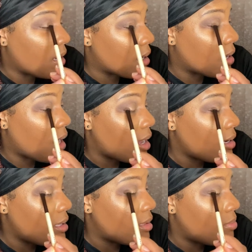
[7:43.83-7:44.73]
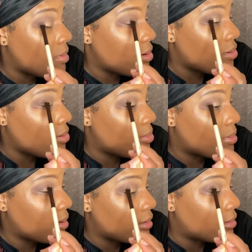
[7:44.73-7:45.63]
kind of in the middle,
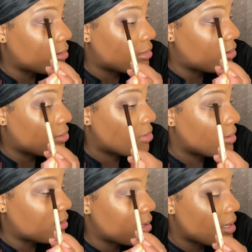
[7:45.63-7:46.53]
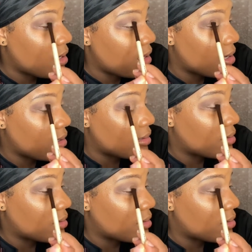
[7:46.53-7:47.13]
but towards the end.